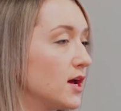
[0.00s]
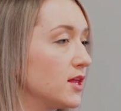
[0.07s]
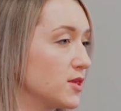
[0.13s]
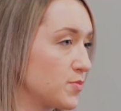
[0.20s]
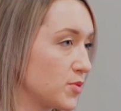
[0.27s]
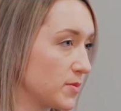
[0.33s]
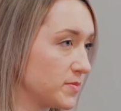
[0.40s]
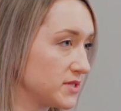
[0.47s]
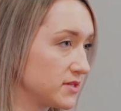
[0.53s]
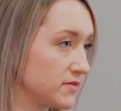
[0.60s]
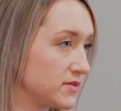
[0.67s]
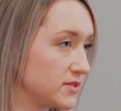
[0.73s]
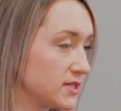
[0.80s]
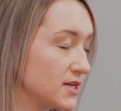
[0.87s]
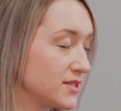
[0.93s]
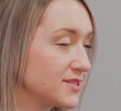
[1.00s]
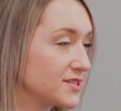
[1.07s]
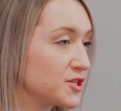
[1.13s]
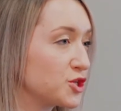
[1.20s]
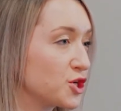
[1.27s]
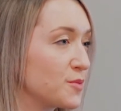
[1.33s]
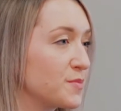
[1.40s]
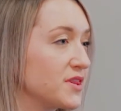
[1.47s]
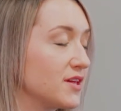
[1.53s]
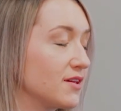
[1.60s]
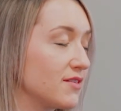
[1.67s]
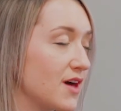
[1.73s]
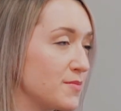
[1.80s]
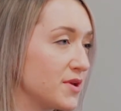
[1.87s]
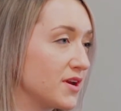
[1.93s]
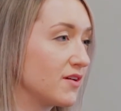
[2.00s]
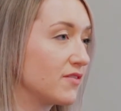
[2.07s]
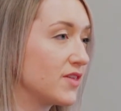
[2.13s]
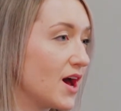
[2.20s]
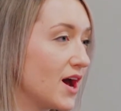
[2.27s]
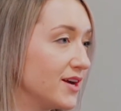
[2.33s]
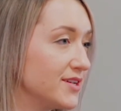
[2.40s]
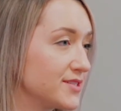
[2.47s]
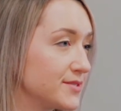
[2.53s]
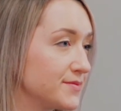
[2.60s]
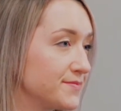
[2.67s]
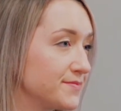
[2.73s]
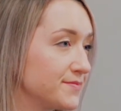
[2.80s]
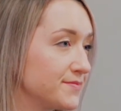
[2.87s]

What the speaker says: And the purpose of this test is to determine the alignment of the eyes.